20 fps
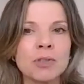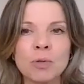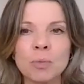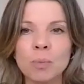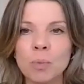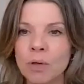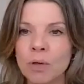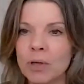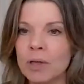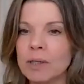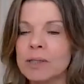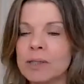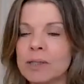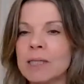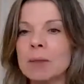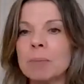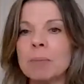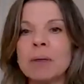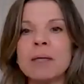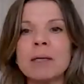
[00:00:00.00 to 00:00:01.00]
the work,
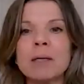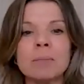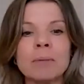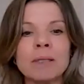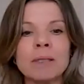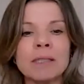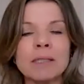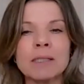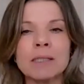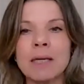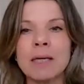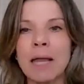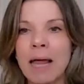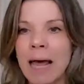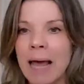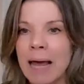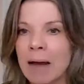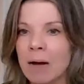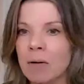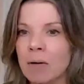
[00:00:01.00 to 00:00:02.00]
deeply committed to
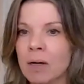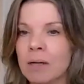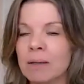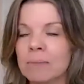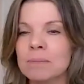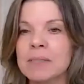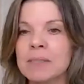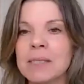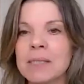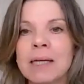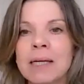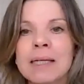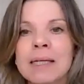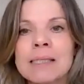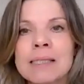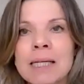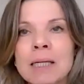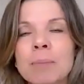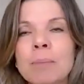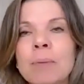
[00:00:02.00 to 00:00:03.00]
outcomes,
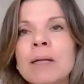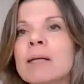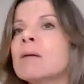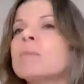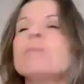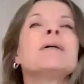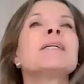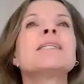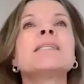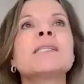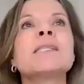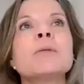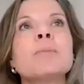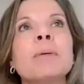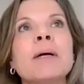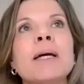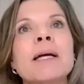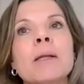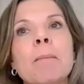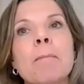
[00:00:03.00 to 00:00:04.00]
deeply committed to
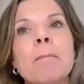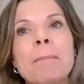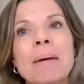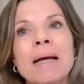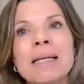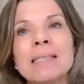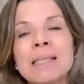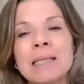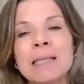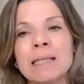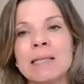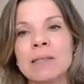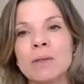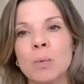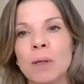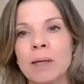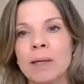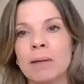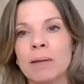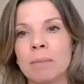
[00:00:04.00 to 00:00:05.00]
being the best leader
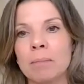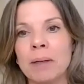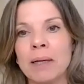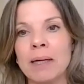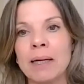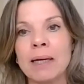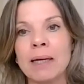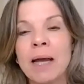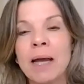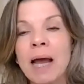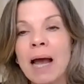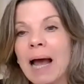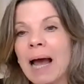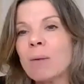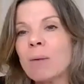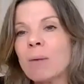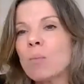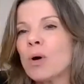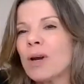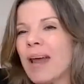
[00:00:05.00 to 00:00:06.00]
we can be,
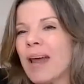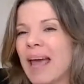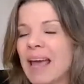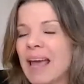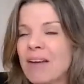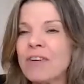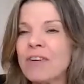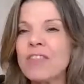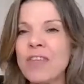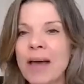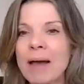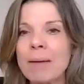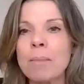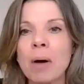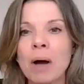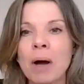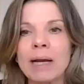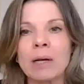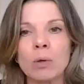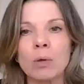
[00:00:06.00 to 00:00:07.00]
and whatever that
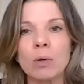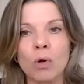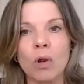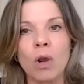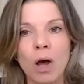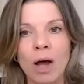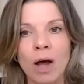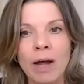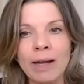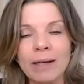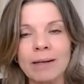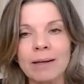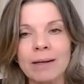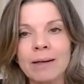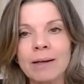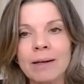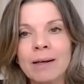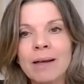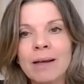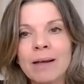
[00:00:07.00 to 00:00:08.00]
might look like,
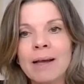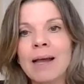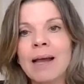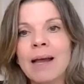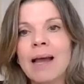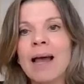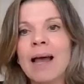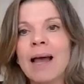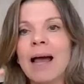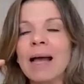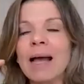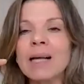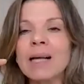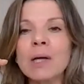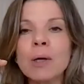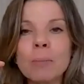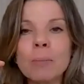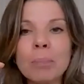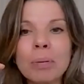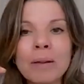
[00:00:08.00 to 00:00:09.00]
and
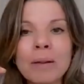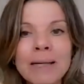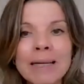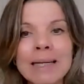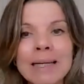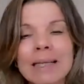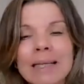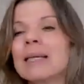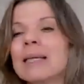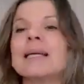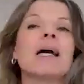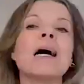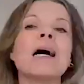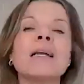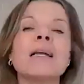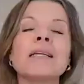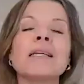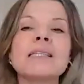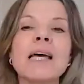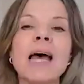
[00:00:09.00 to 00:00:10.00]
completely
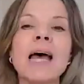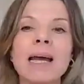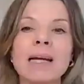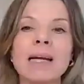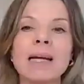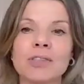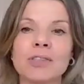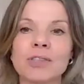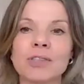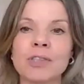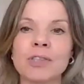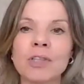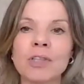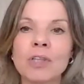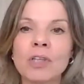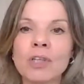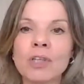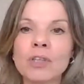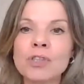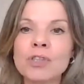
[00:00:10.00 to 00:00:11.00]
unattached
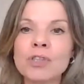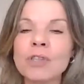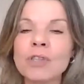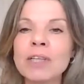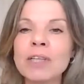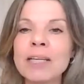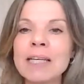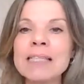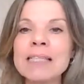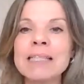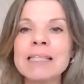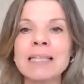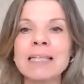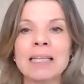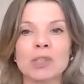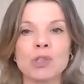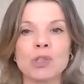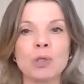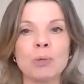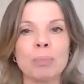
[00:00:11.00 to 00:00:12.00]
to needing
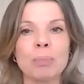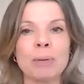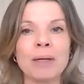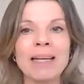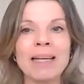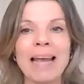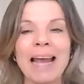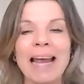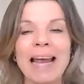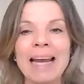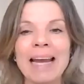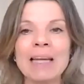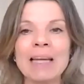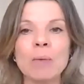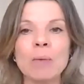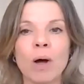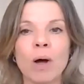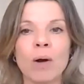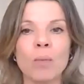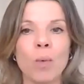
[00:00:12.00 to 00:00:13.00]
it to be any
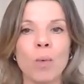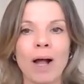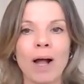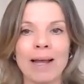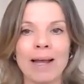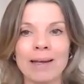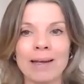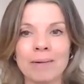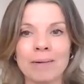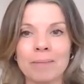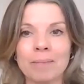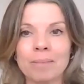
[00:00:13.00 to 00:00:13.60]
one way.